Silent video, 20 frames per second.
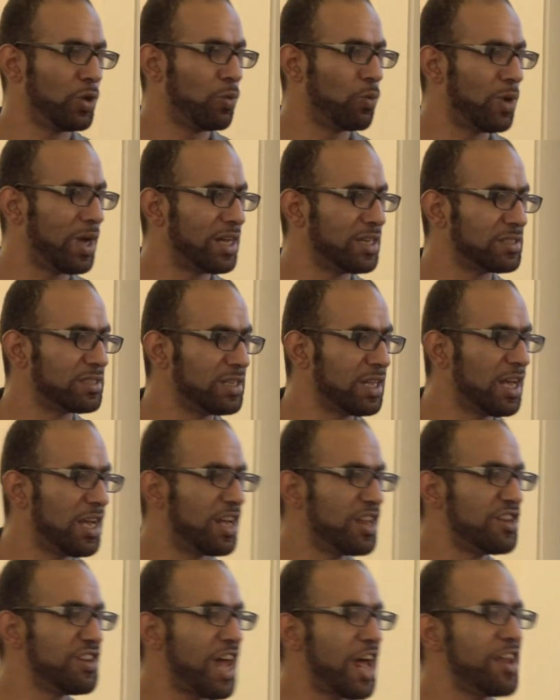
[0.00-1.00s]
was
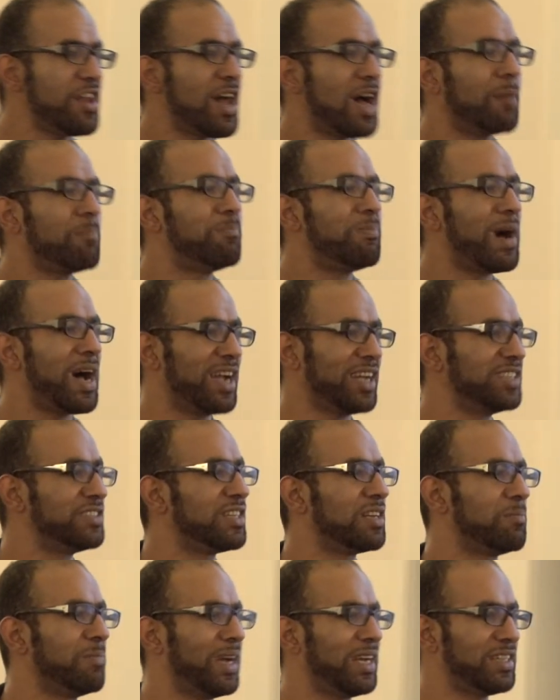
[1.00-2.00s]
non
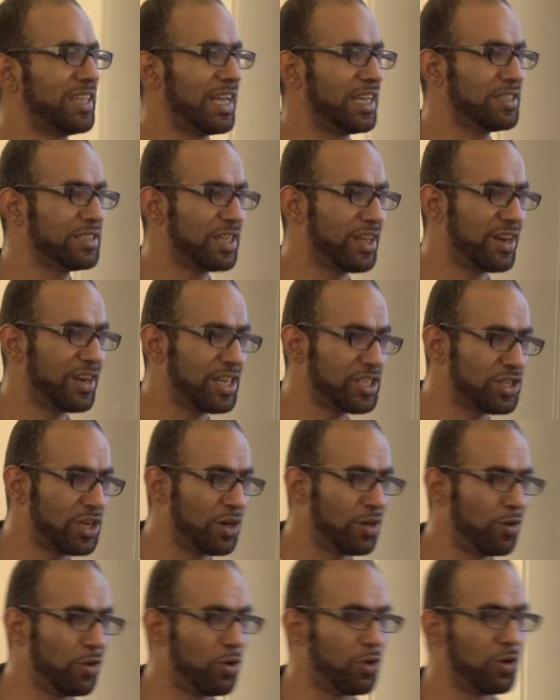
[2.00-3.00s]
abiding by the
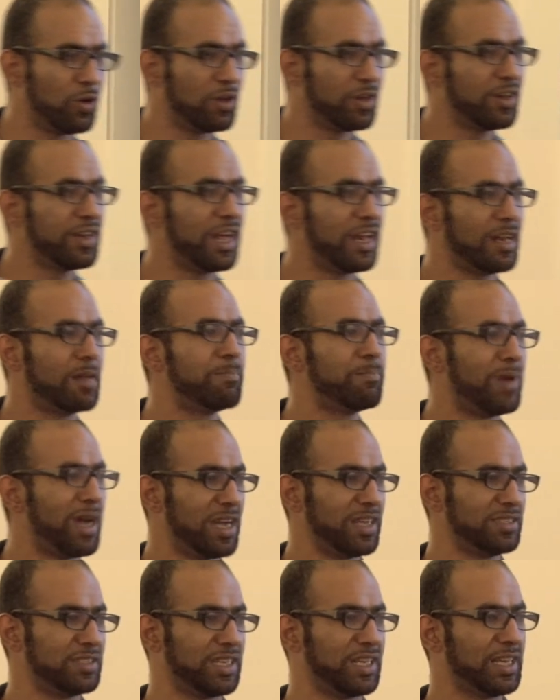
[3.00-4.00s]
international law, non
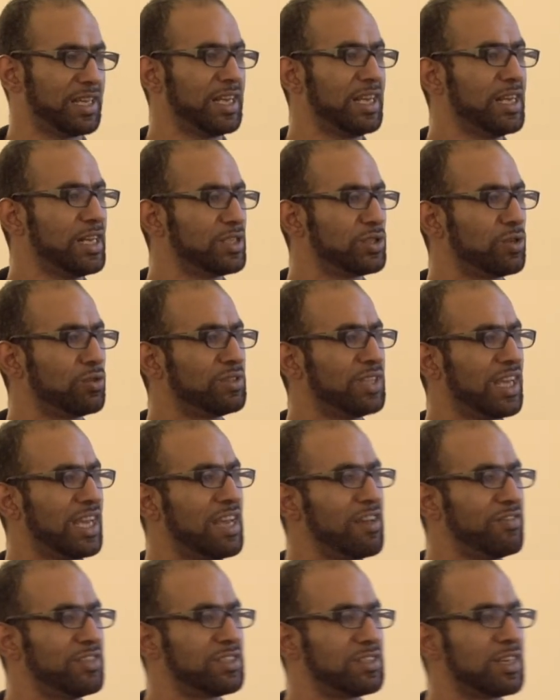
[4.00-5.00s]
abiding So they
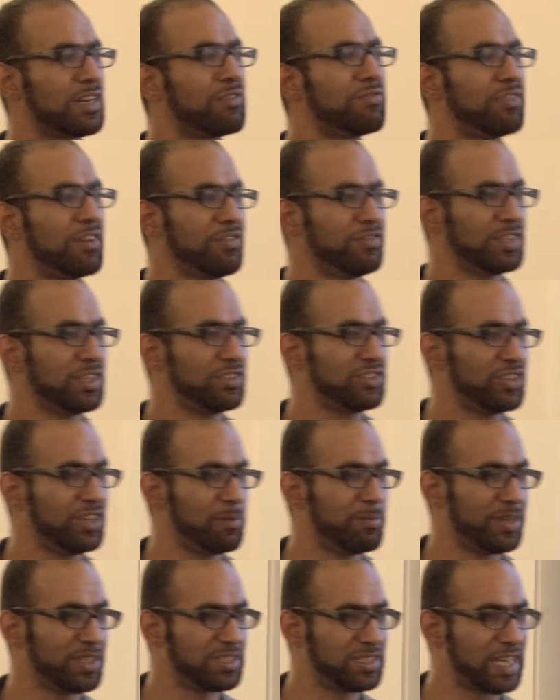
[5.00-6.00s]
gave us a
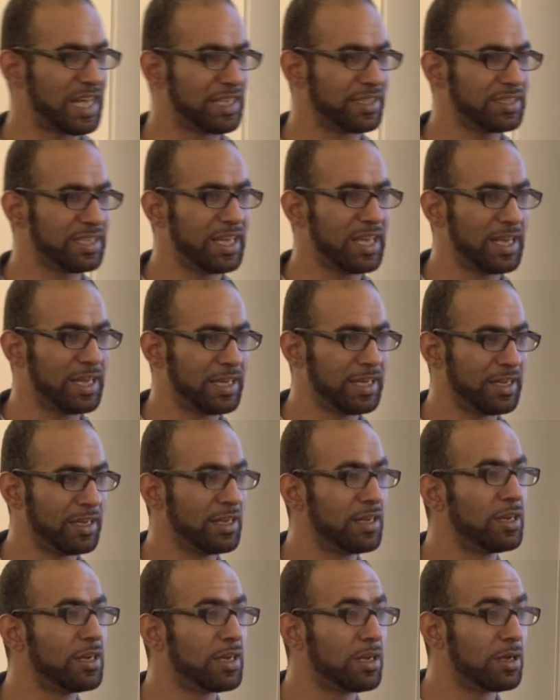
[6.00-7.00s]
53%
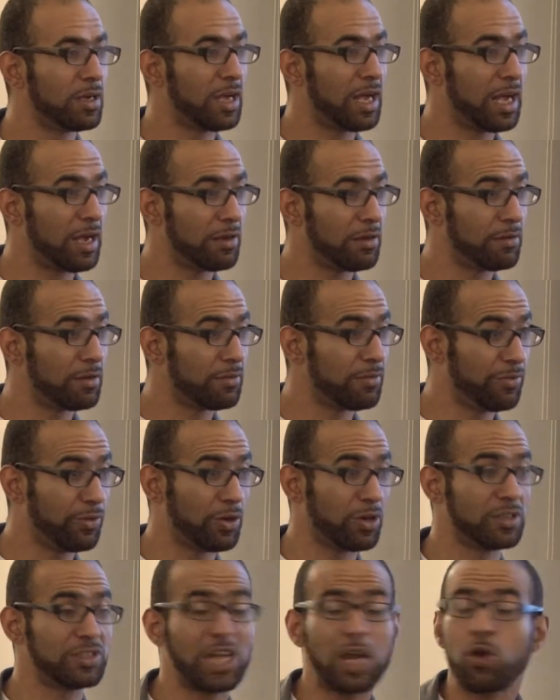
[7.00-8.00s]

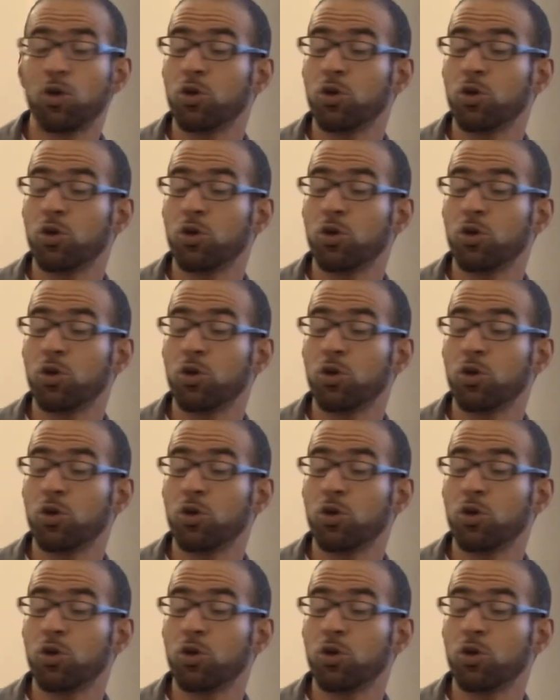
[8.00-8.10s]
for the